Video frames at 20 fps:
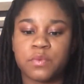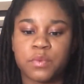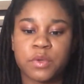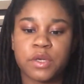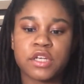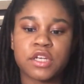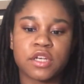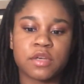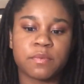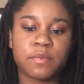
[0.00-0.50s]
Roy
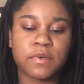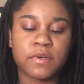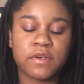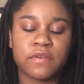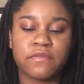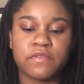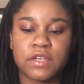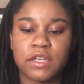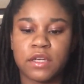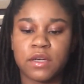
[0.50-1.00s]
Cooper
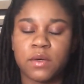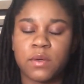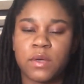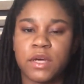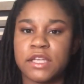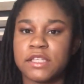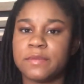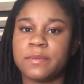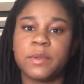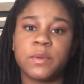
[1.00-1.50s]
Veto
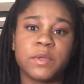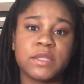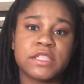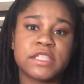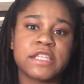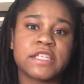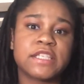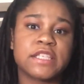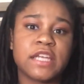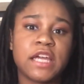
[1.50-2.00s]
SB
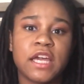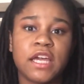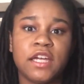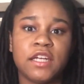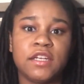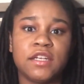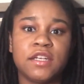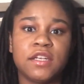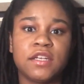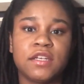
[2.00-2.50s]
168.
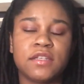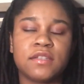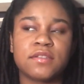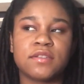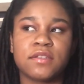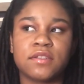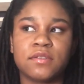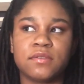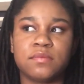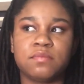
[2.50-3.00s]

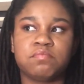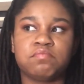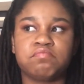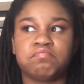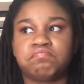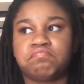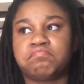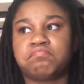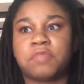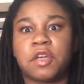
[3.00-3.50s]
So
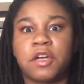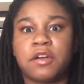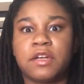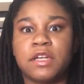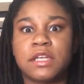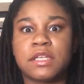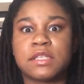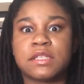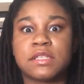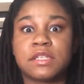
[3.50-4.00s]
there it
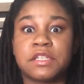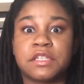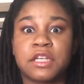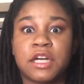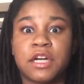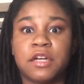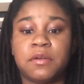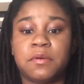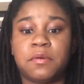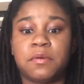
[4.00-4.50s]
is, the
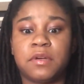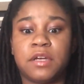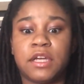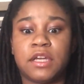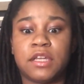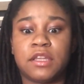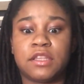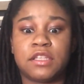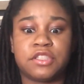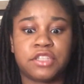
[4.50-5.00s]
title
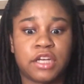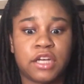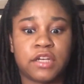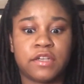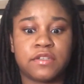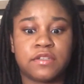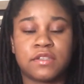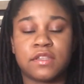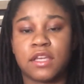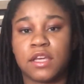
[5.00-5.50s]
and the
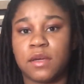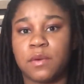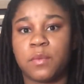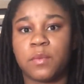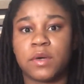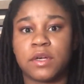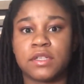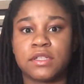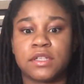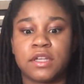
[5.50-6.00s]
change. They
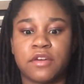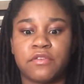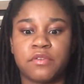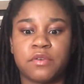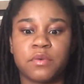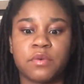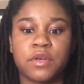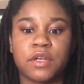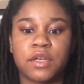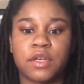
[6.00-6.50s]
want
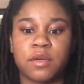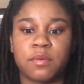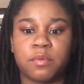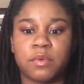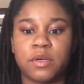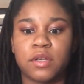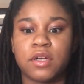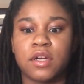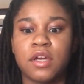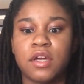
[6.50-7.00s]
Governor Roy
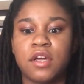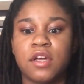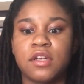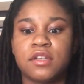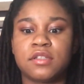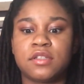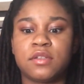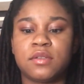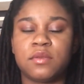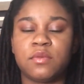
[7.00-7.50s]
Cooper
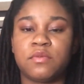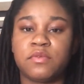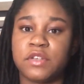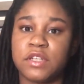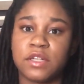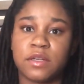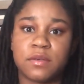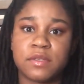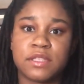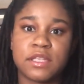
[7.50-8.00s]
to
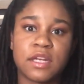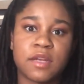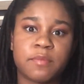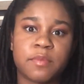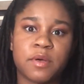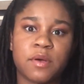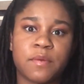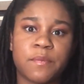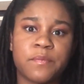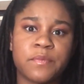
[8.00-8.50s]
veto a Senate
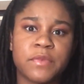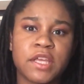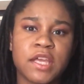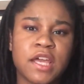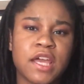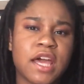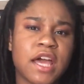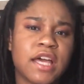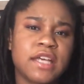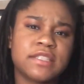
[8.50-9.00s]
bill.
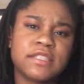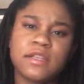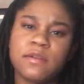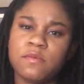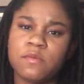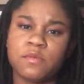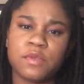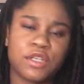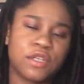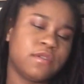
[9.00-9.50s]

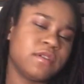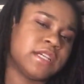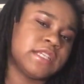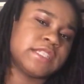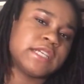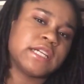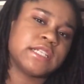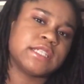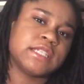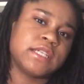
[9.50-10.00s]
Except we don't
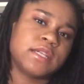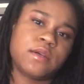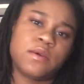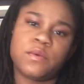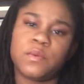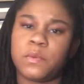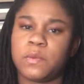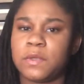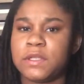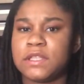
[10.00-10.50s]
exactly know
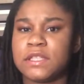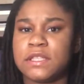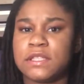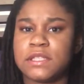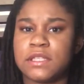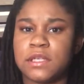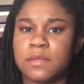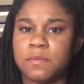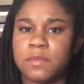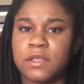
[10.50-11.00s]
what the
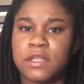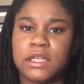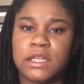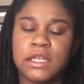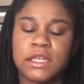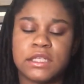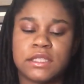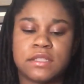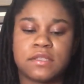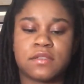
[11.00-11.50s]
Senate bill
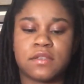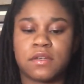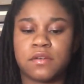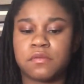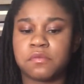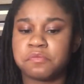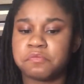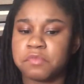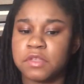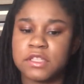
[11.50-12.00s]
is,
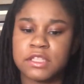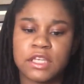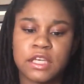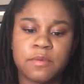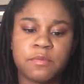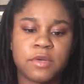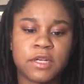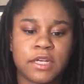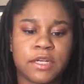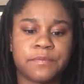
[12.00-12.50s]
so let's
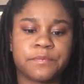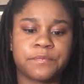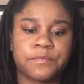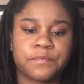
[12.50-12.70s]
keep reading.